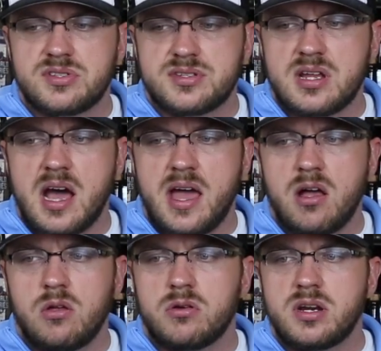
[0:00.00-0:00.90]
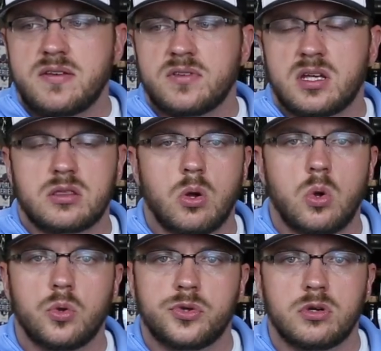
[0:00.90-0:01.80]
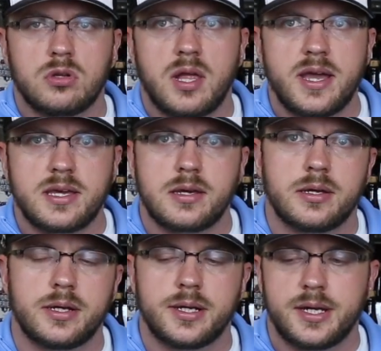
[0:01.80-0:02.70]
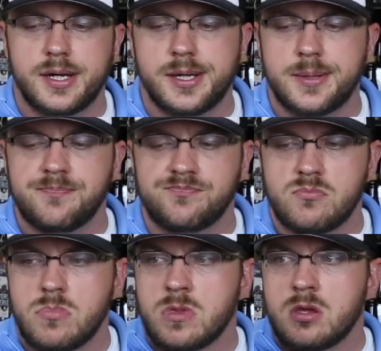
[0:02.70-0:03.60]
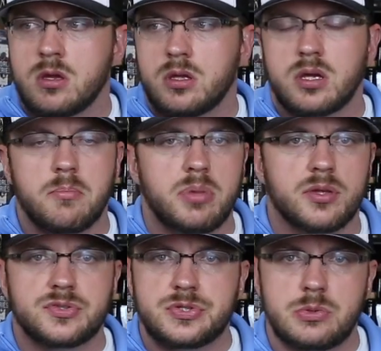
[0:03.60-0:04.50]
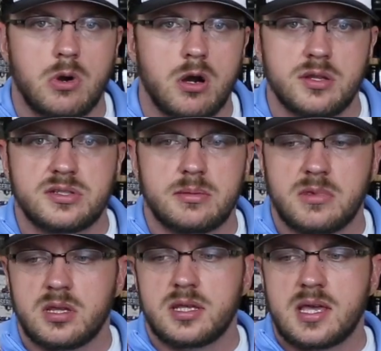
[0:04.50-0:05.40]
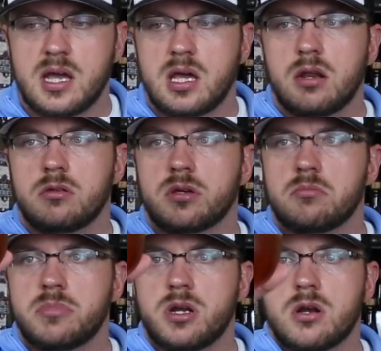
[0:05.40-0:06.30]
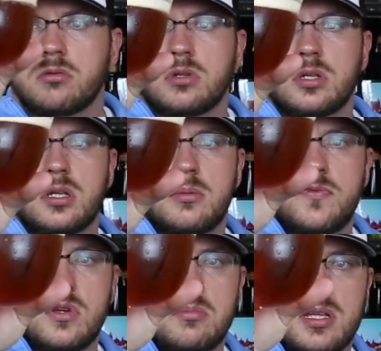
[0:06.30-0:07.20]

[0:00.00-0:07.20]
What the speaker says: style, or even like the older like a Bell's Two Hearted, something like that kind of looking beer. If you can